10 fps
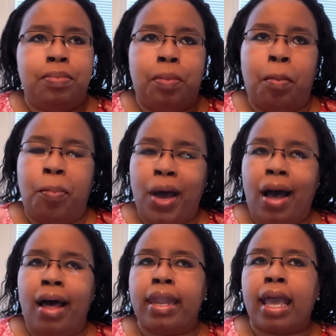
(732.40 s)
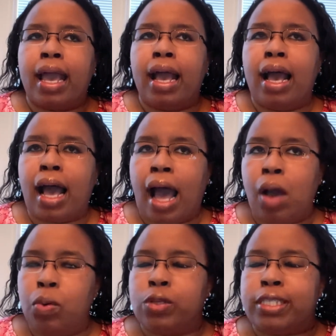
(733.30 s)
But I
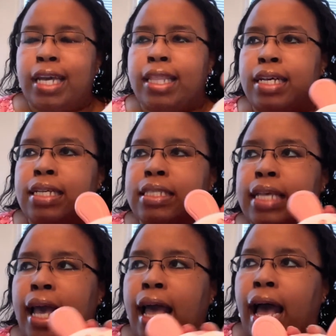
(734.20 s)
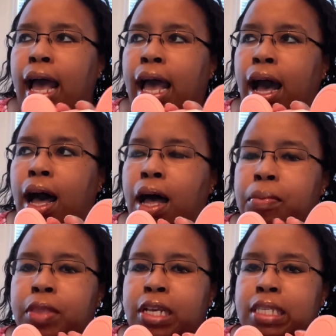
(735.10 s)
will say this.
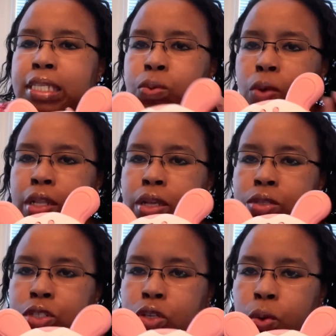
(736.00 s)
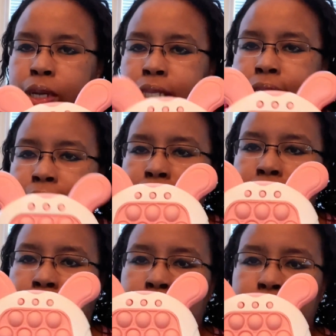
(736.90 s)
This is one of those toys that is
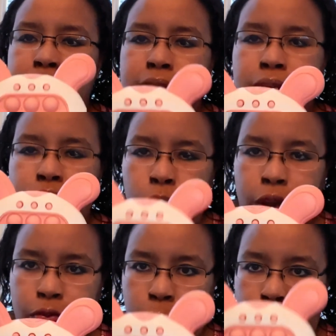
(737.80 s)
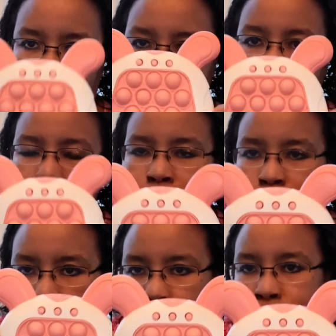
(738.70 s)
not just a toy for
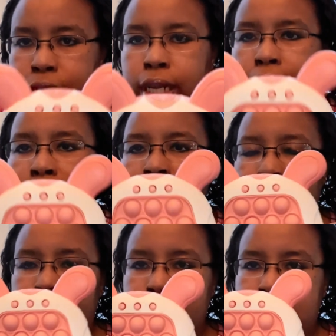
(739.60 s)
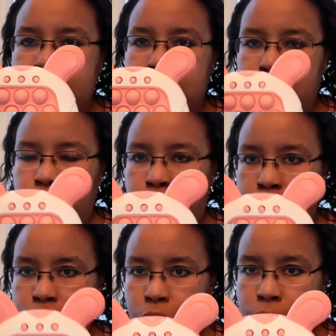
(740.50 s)
children. It's good for
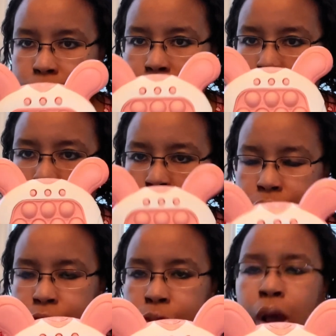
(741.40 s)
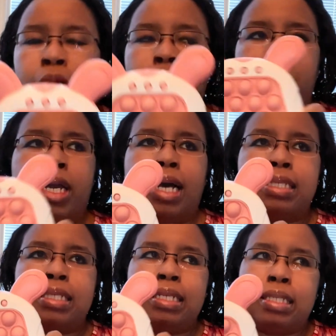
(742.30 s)
adults too,
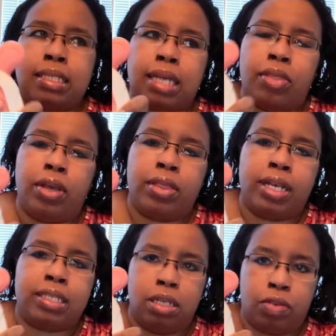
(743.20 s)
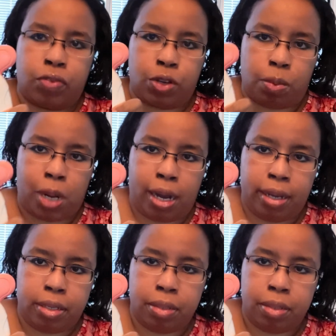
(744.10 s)
because this is something that's good for your mind.